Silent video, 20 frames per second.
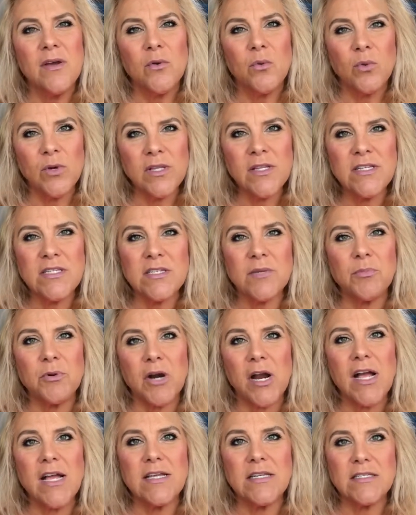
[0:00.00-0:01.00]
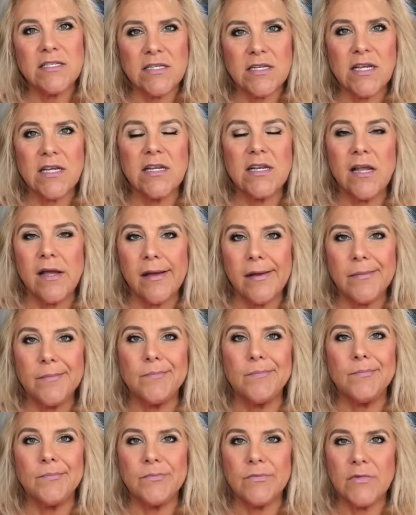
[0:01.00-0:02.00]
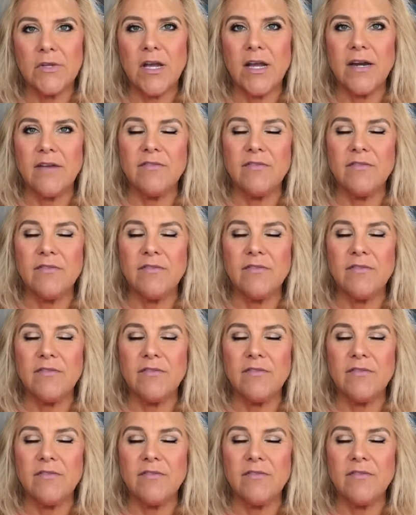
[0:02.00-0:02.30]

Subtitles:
really surprised at kind